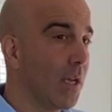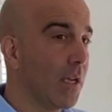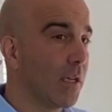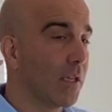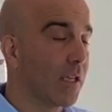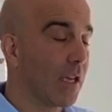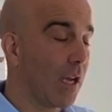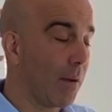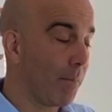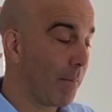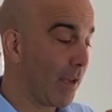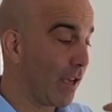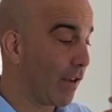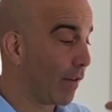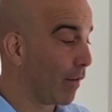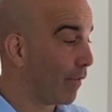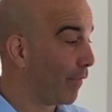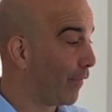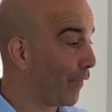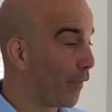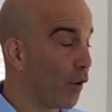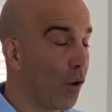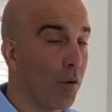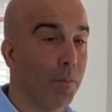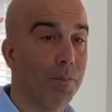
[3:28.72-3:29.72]
coming
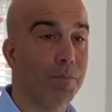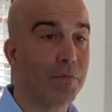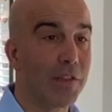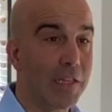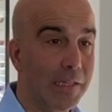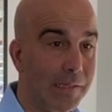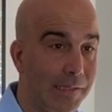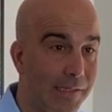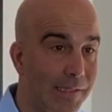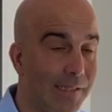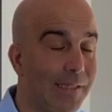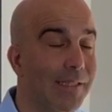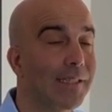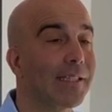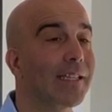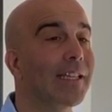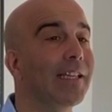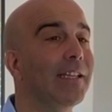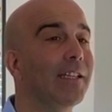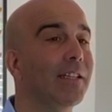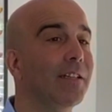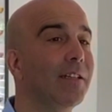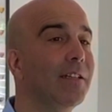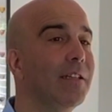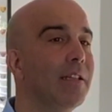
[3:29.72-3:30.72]
from the
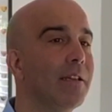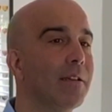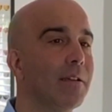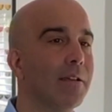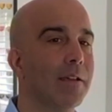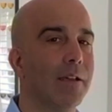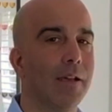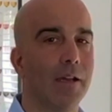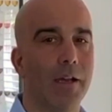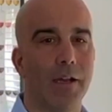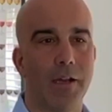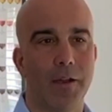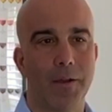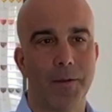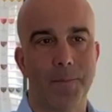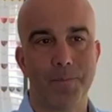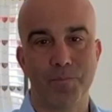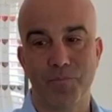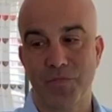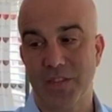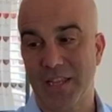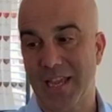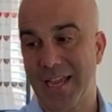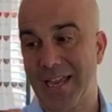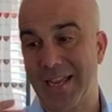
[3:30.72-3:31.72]
skin,
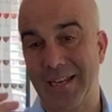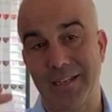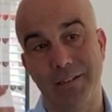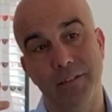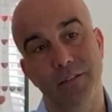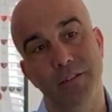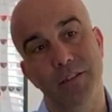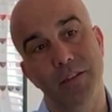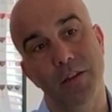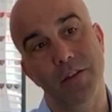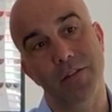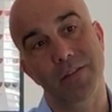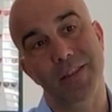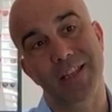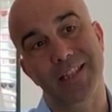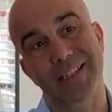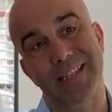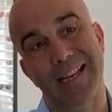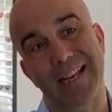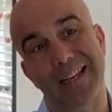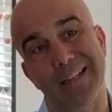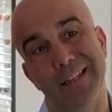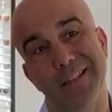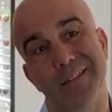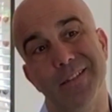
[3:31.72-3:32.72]
and the
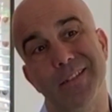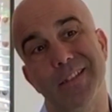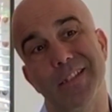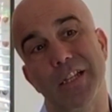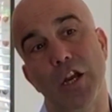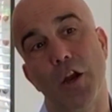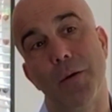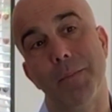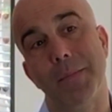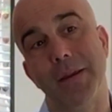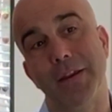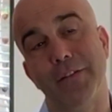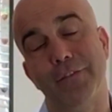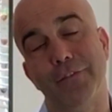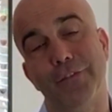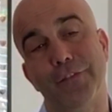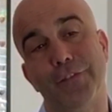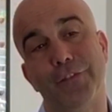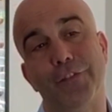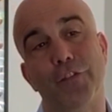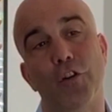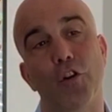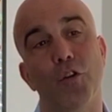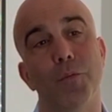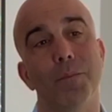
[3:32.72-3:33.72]
tannins coming
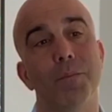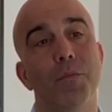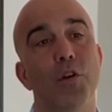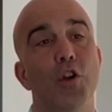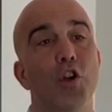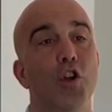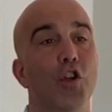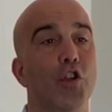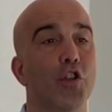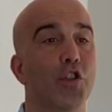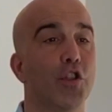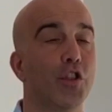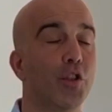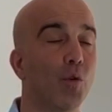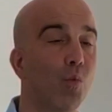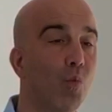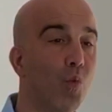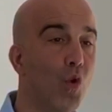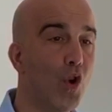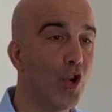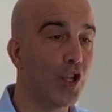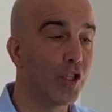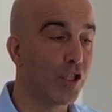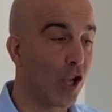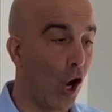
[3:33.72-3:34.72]
from the
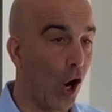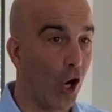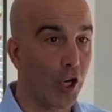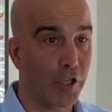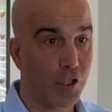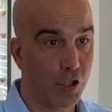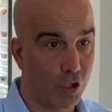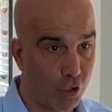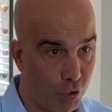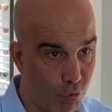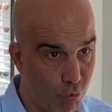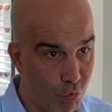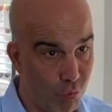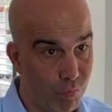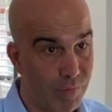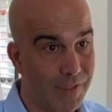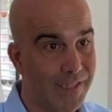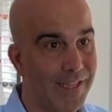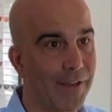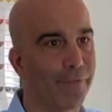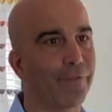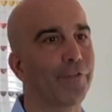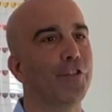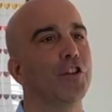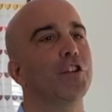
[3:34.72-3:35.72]
wood are two
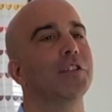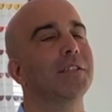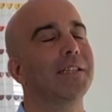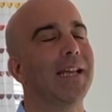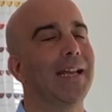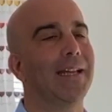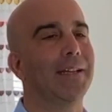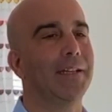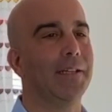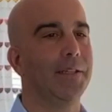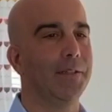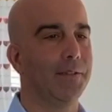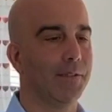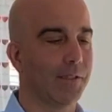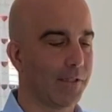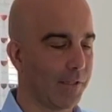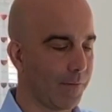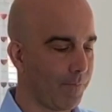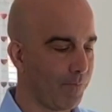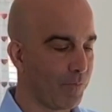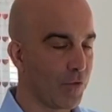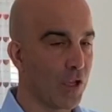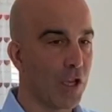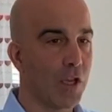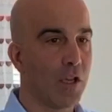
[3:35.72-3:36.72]
different tannins.
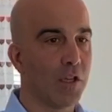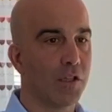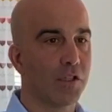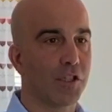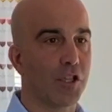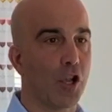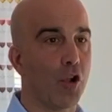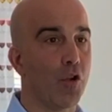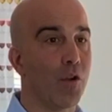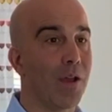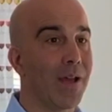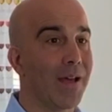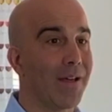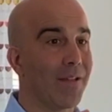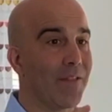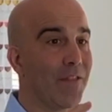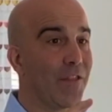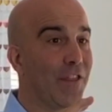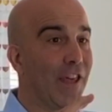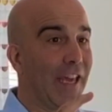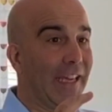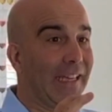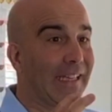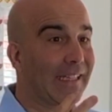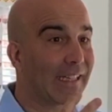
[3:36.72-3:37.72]
So
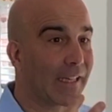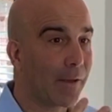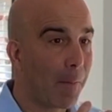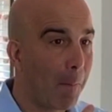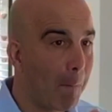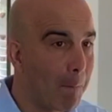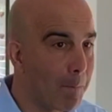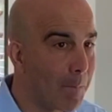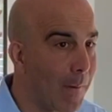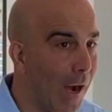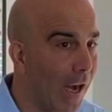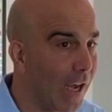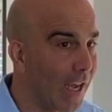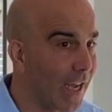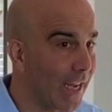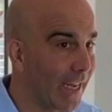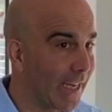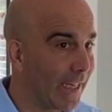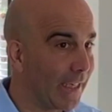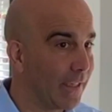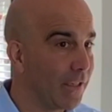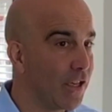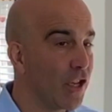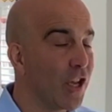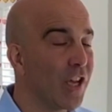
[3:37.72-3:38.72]
they
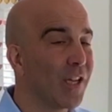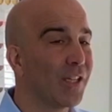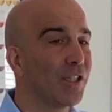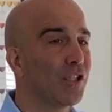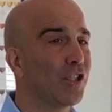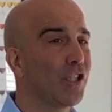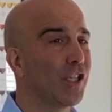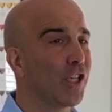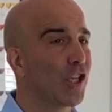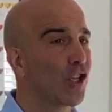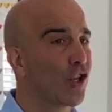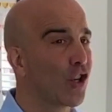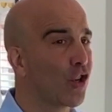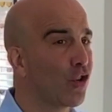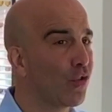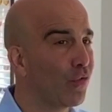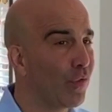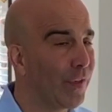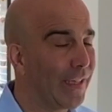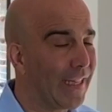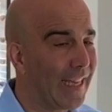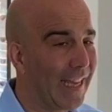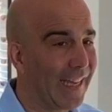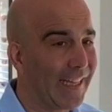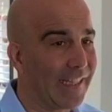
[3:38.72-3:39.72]
combine to
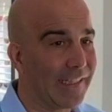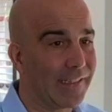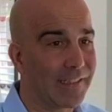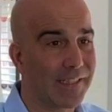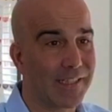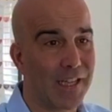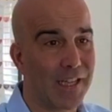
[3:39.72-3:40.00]
create